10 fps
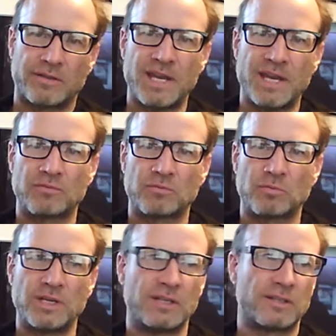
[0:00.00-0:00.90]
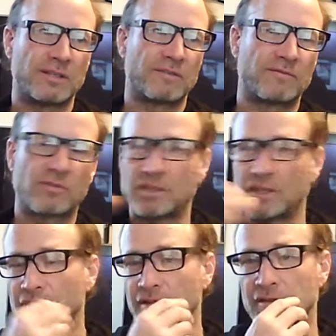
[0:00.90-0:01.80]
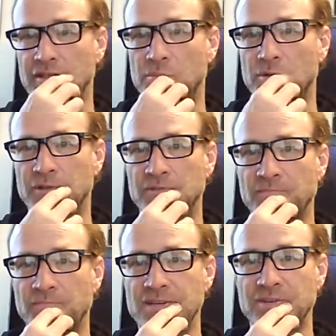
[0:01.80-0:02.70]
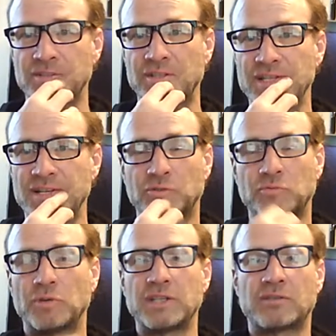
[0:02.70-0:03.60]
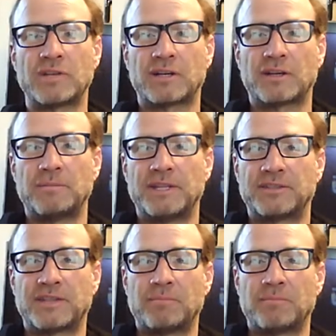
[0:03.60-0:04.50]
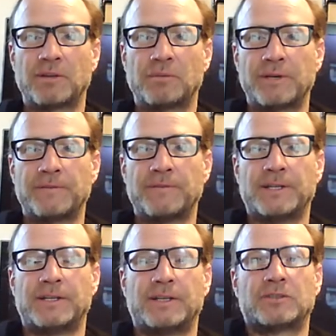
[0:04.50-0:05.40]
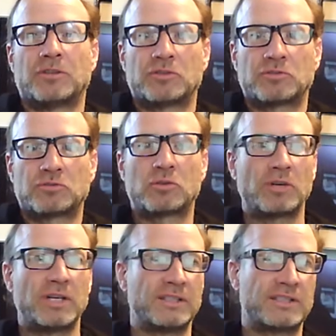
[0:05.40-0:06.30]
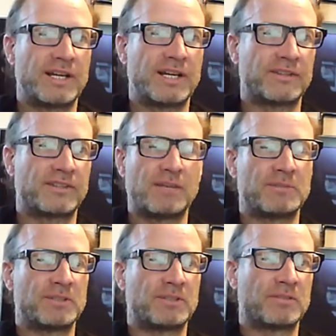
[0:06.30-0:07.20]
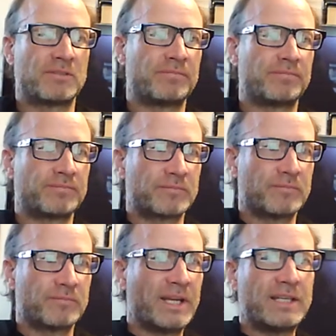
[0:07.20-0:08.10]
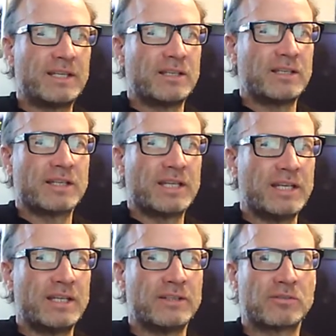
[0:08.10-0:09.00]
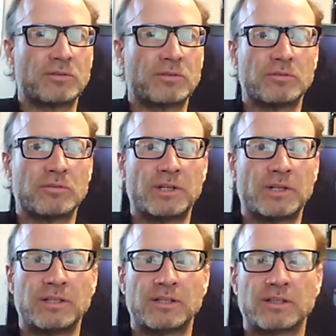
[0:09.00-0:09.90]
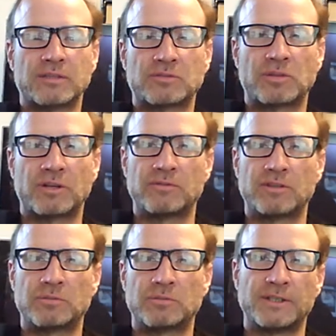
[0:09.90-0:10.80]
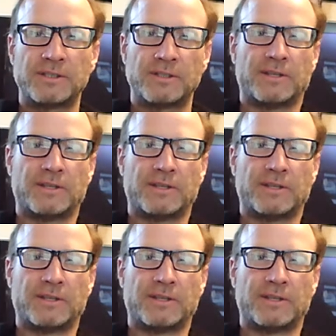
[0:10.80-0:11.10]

that rate for any of these sports? And those rates are not going to be the same, by the way. So your stroke rate is not the same as your biking cadence or your running stride frequency.